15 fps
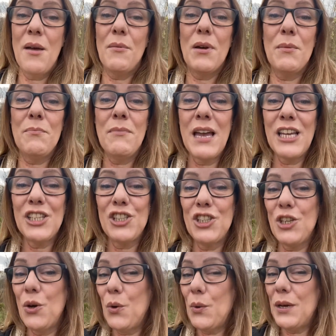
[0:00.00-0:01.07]
but make sure
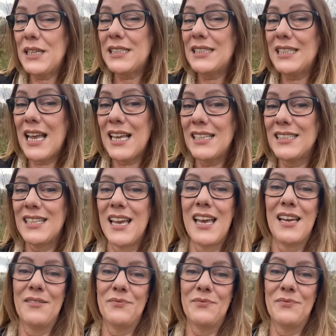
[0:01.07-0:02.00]
you always date it.